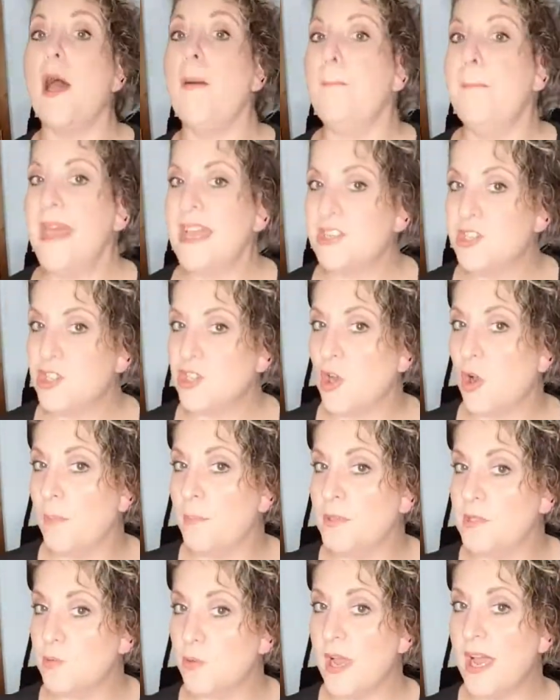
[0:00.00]
A mesh
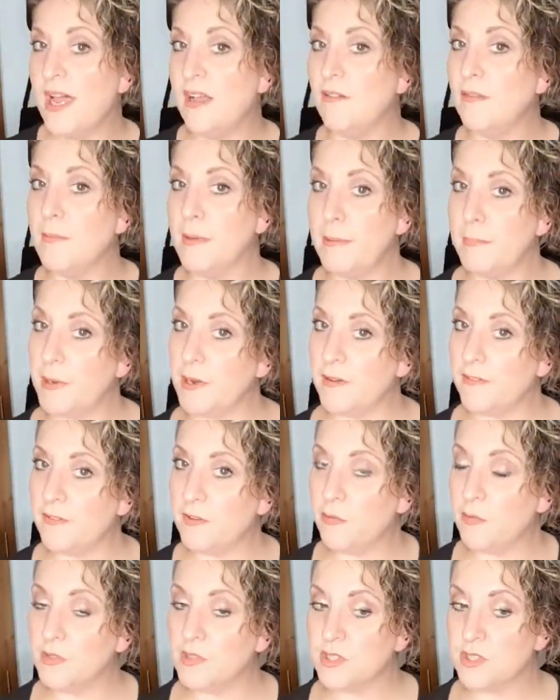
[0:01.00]
top as well. Remember, if
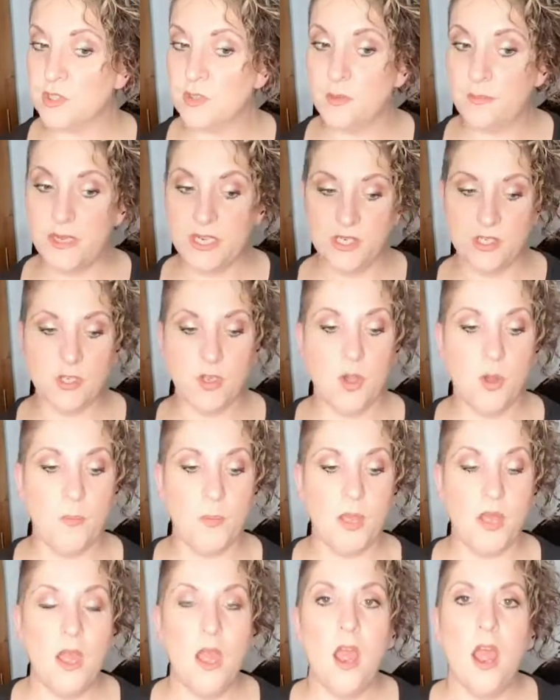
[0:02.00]
you want to do the mesh top,
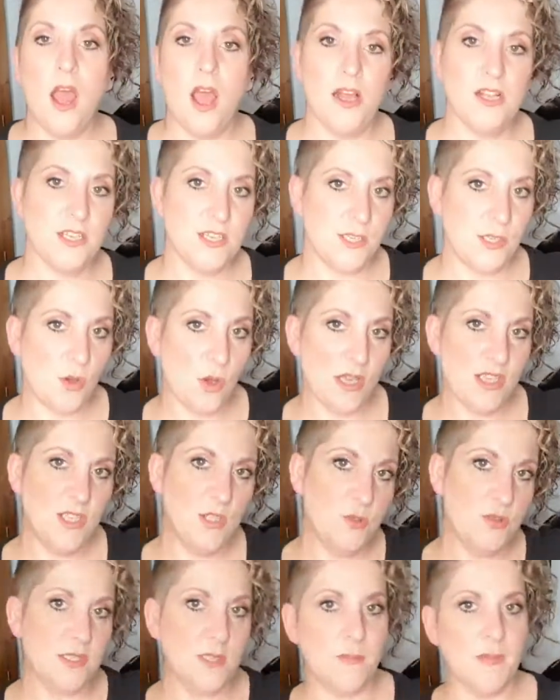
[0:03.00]
I just thought I'd
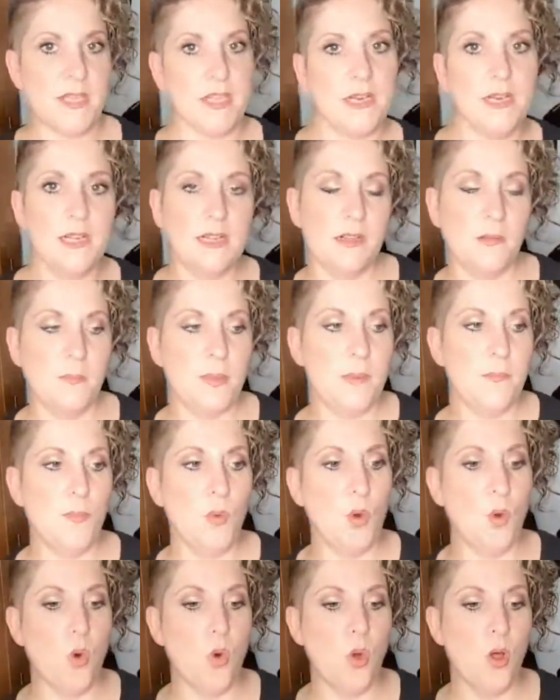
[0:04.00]
do something a little bit
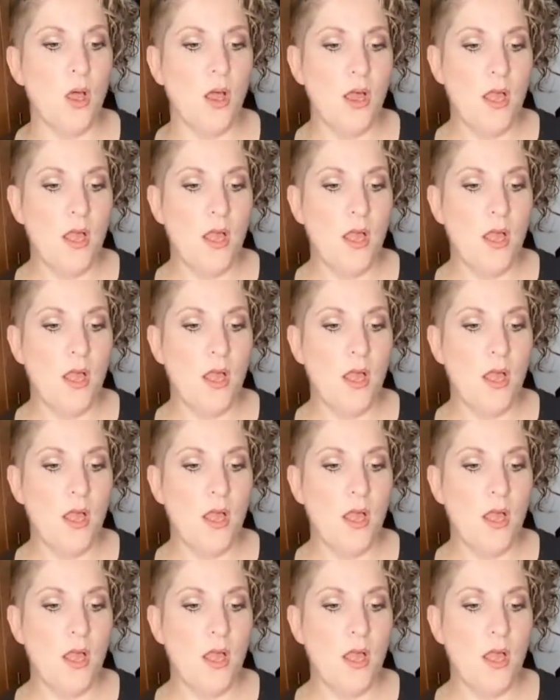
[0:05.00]
more